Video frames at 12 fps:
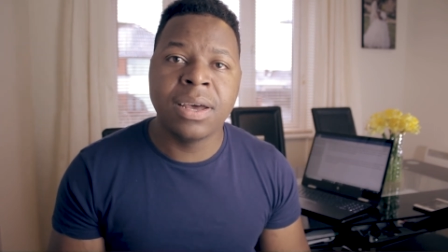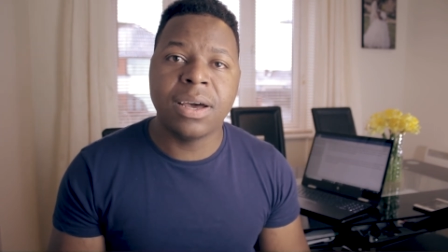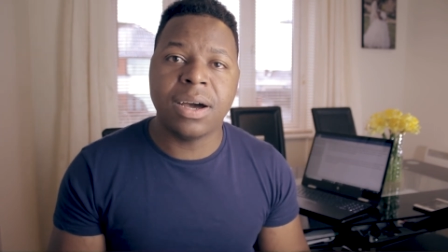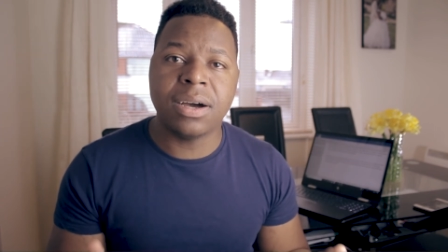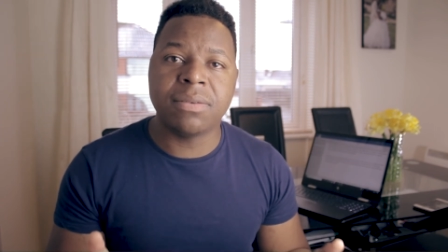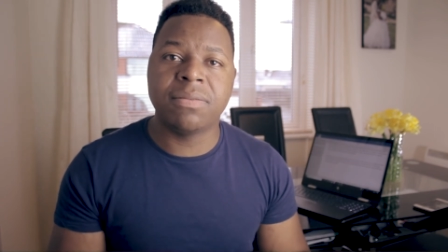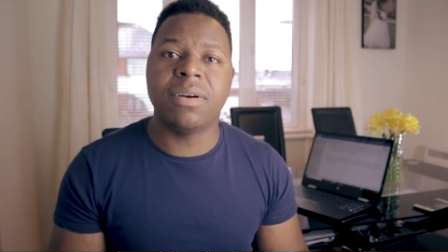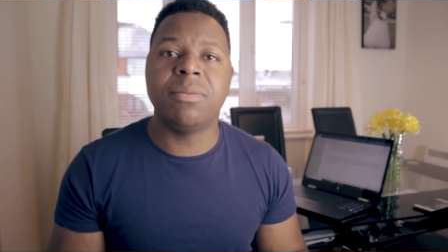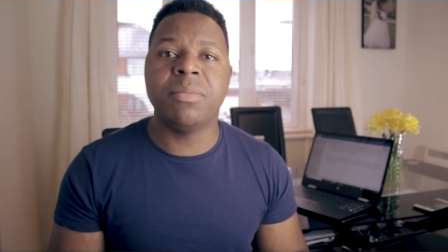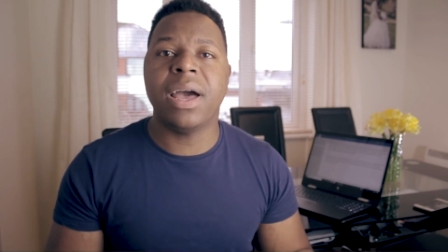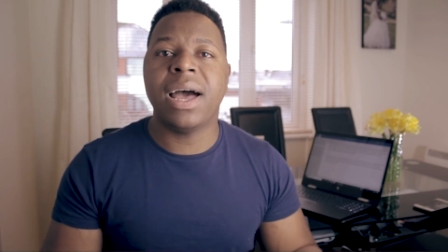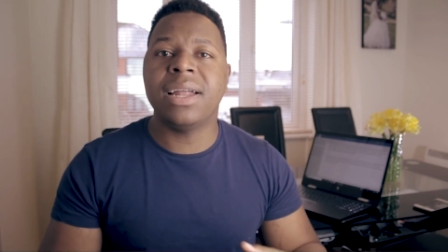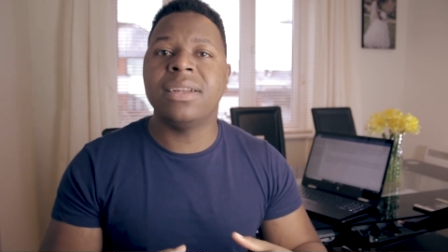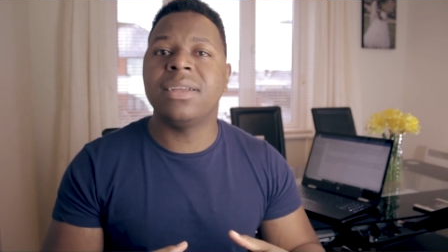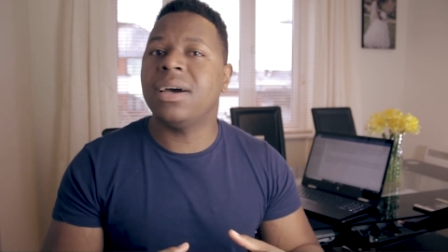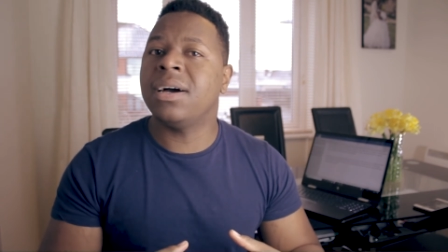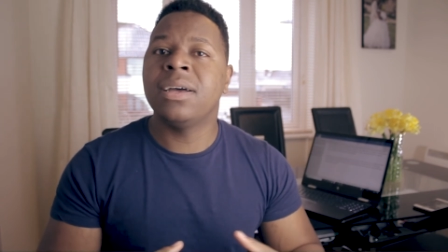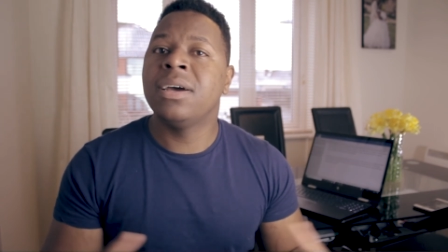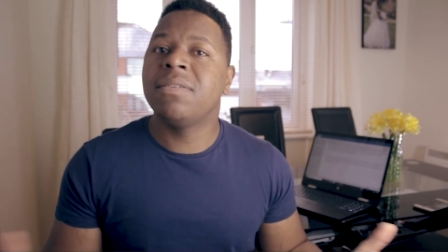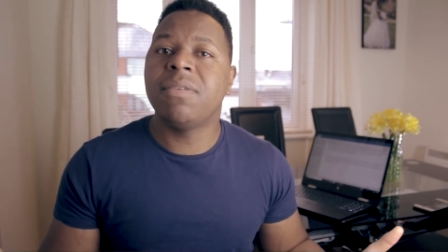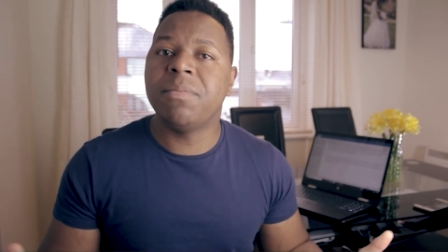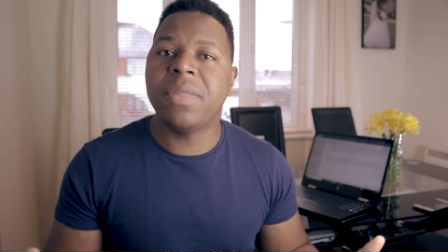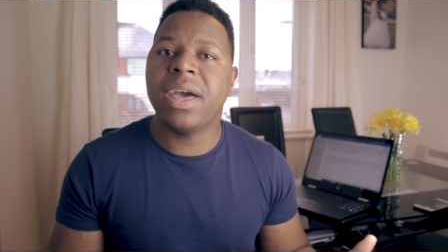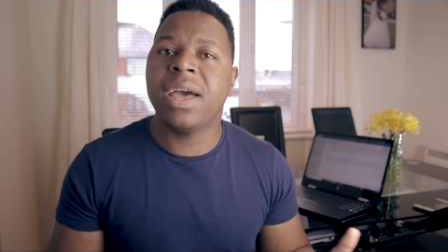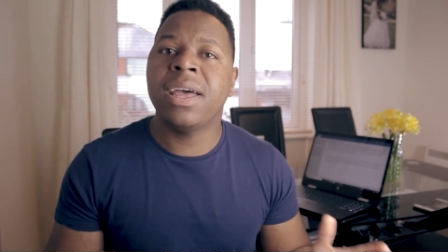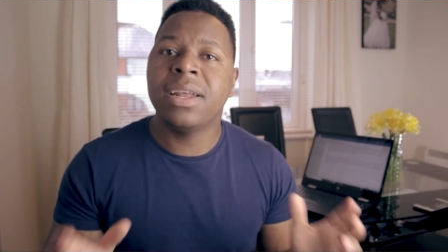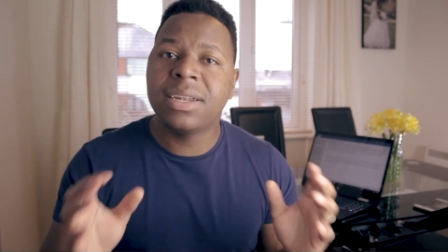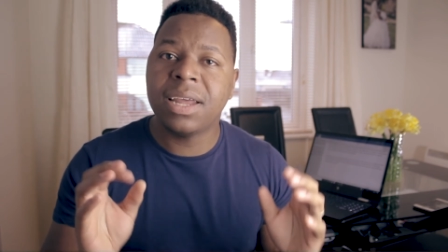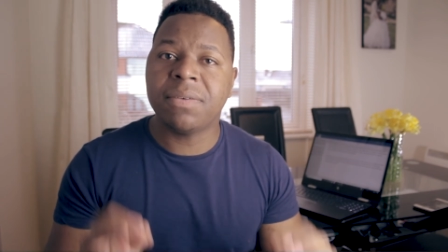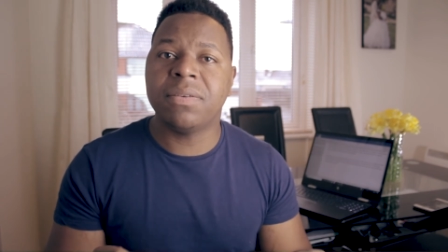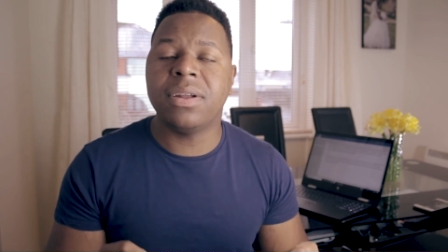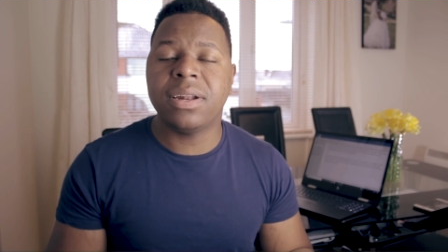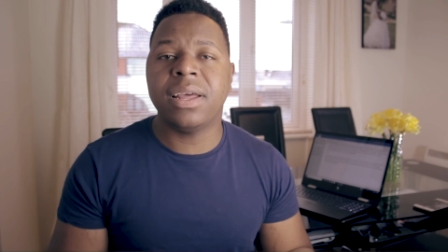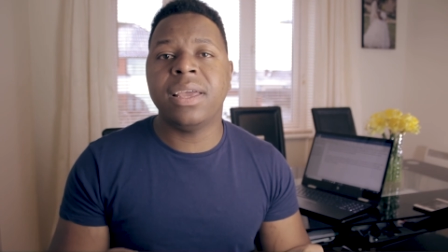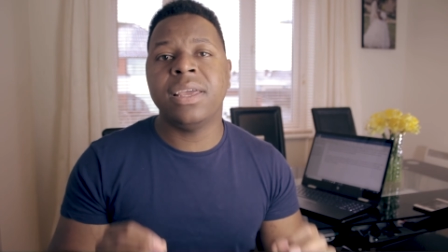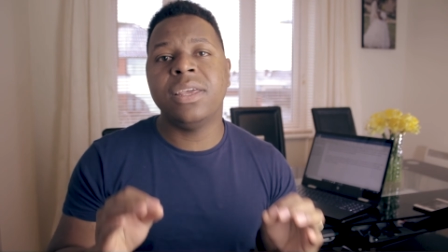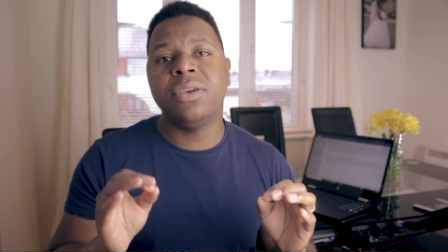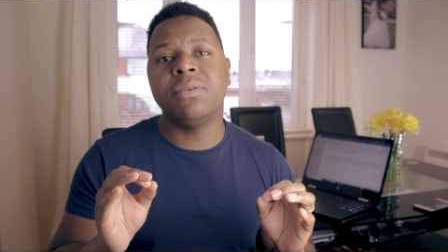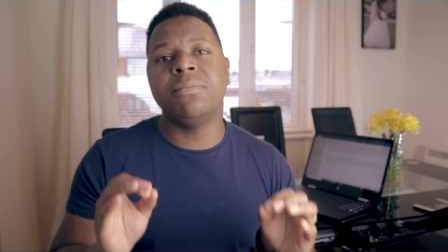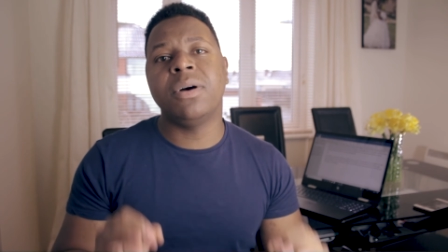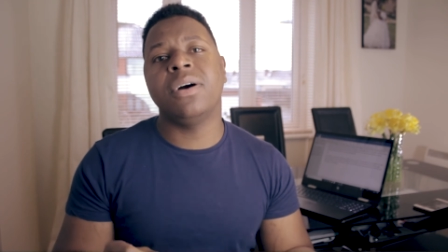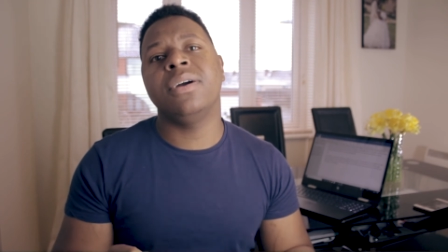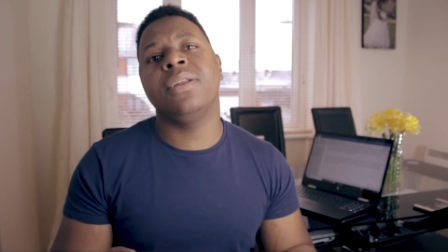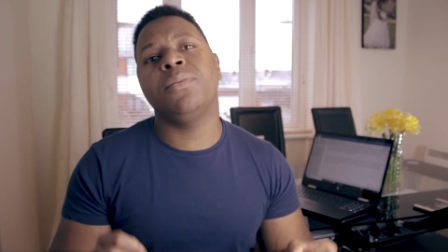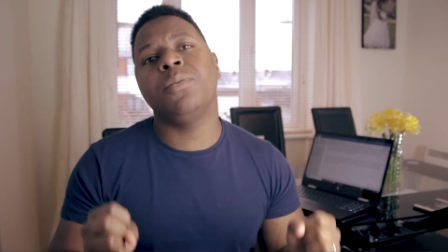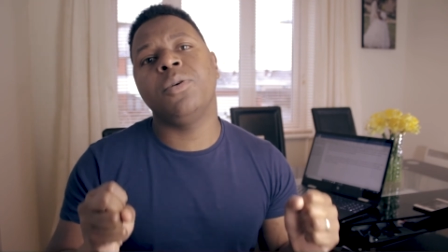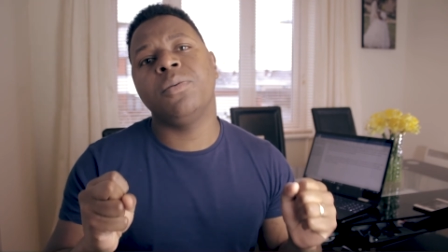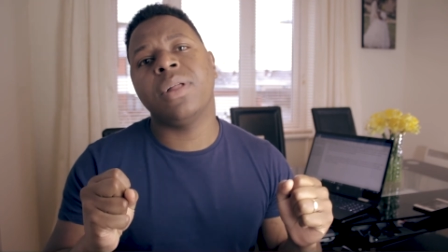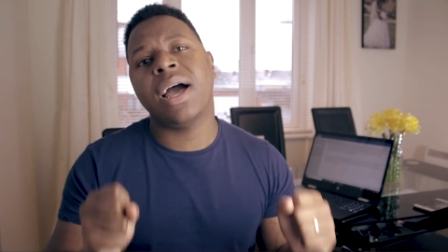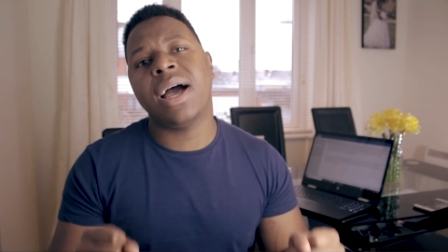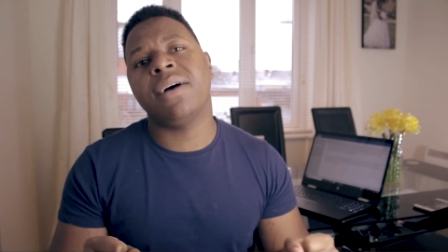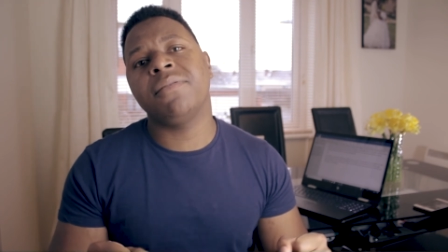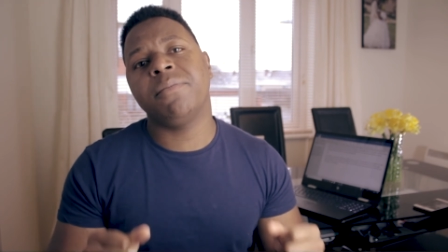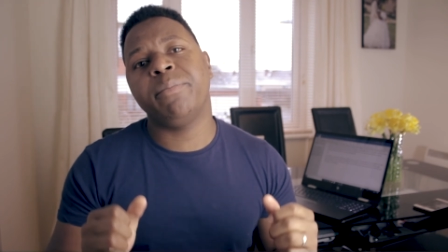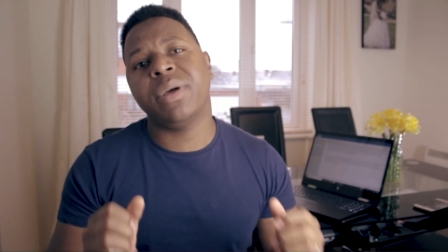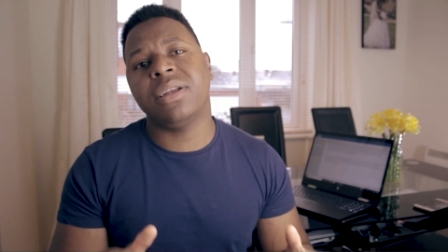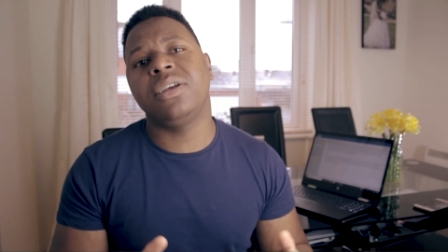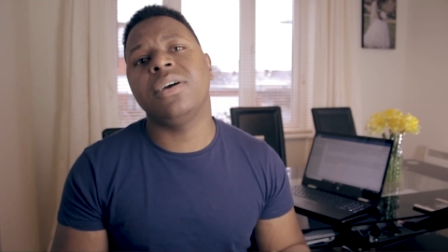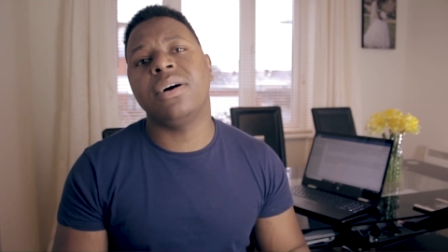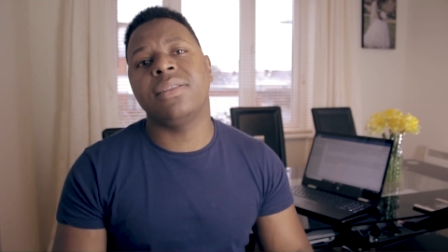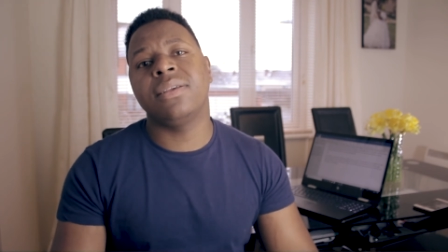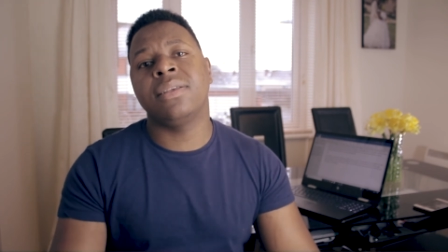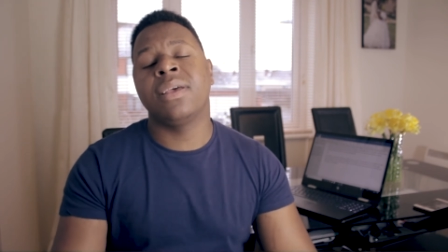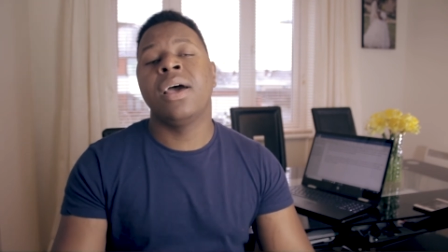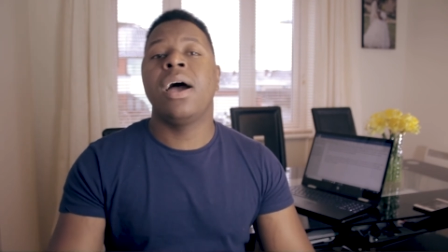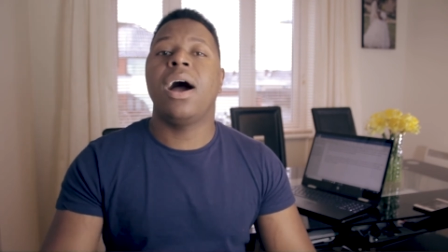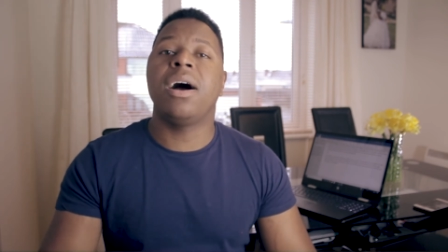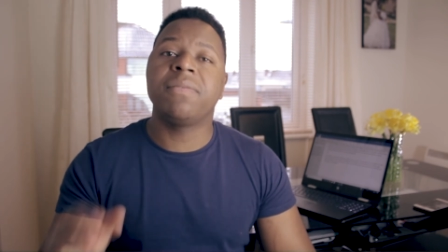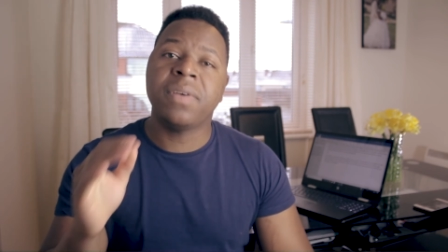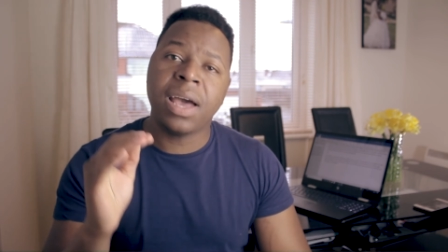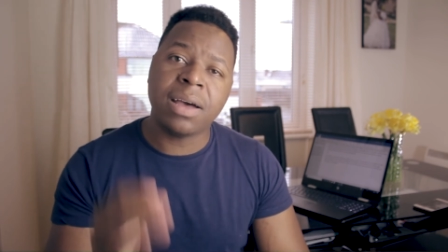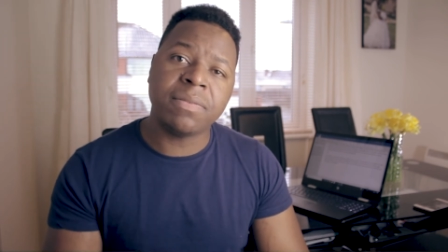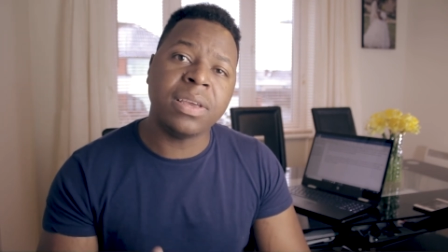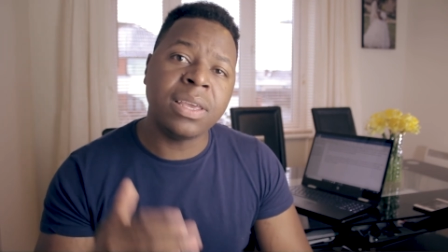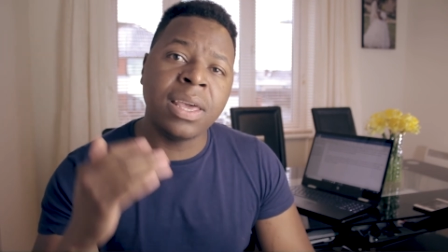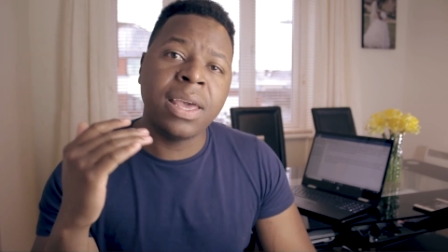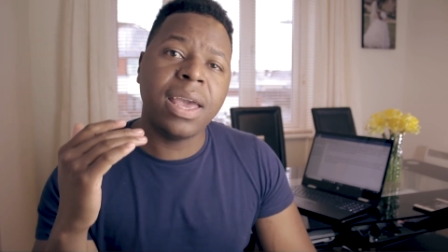from, and from there definitely your mind will have better chances of having